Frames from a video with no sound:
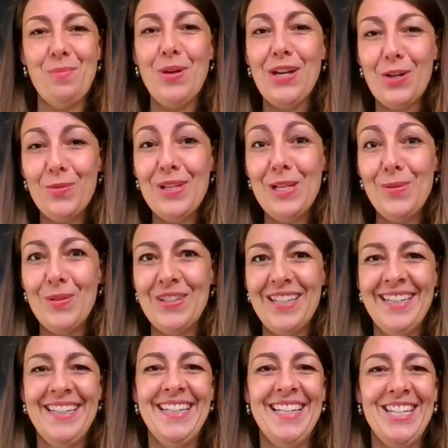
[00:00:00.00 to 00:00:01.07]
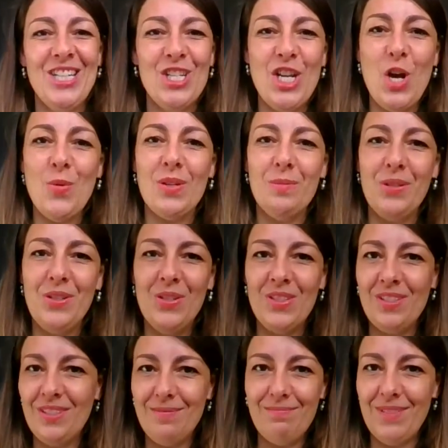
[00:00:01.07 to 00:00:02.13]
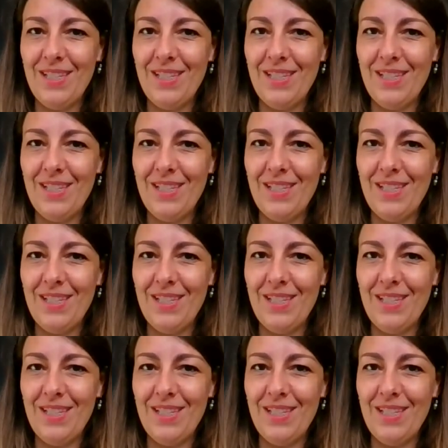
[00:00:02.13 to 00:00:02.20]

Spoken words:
But I really want to show it because